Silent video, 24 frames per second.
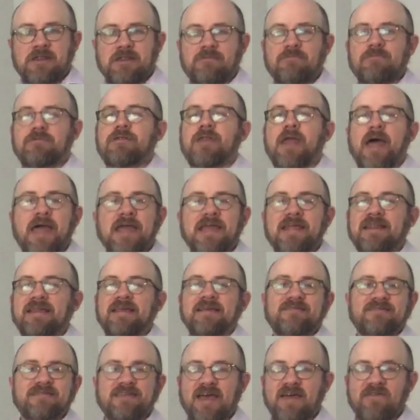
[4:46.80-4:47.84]

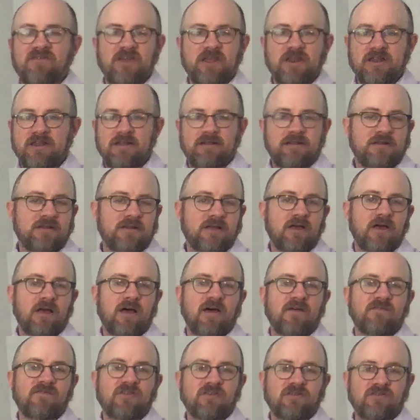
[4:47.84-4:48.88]
97
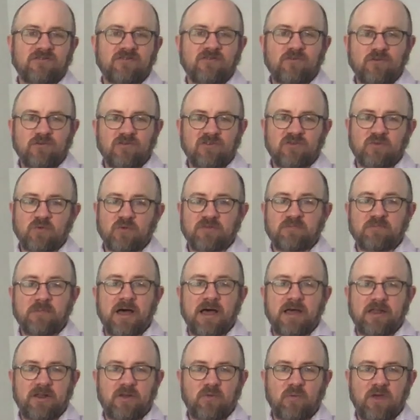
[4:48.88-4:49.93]
of the students
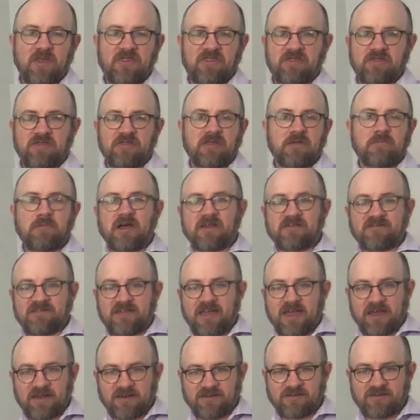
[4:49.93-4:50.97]
responded with the
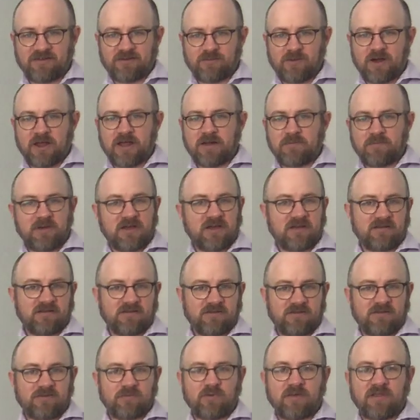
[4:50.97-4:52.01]
Mustangs, right? Because
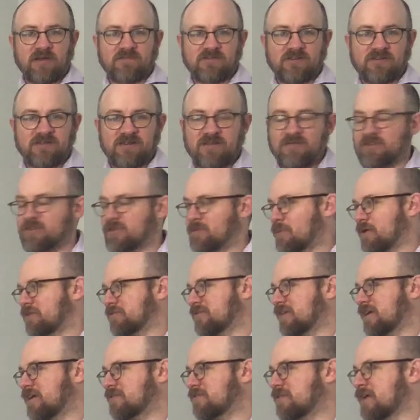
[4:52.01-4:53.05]
we love the Stevenson
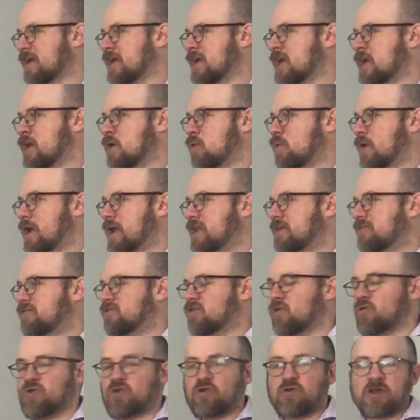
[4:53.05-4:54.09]
Mustangs, right? And so
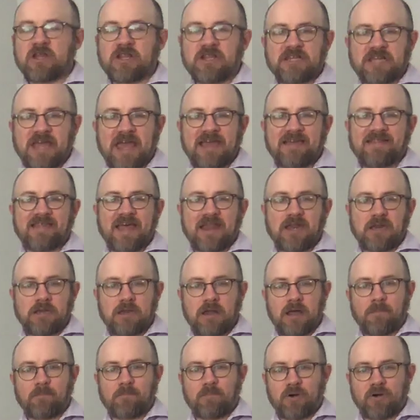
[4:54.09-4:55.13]
you can take that
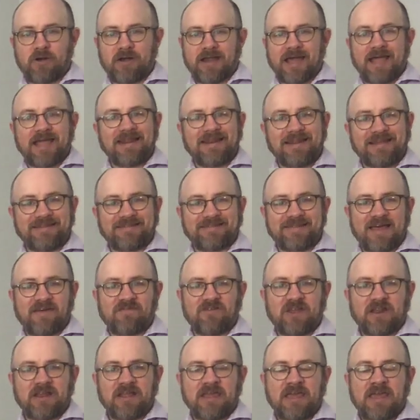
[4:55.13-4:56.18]
number
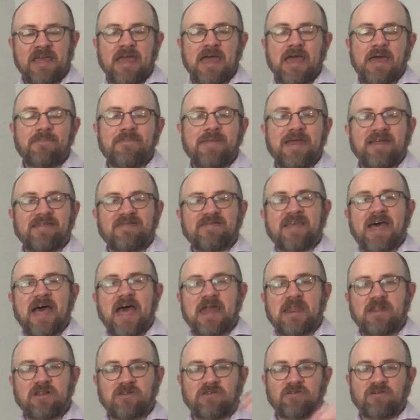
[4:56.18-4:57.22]
97 and make that
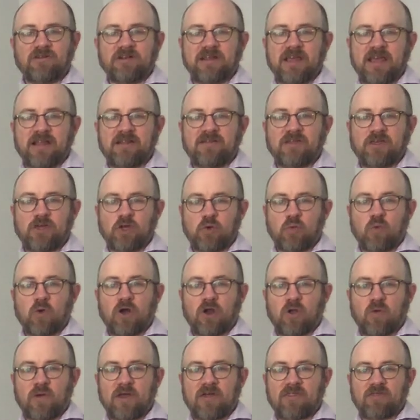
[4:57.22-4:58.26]
into your data that you
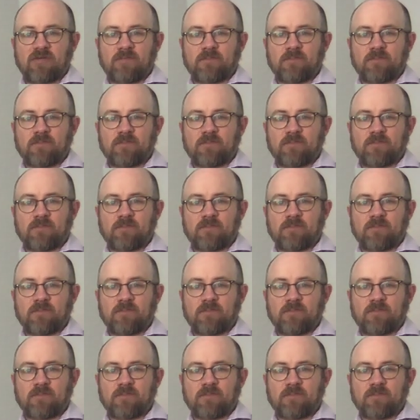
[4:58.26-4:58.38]
work with.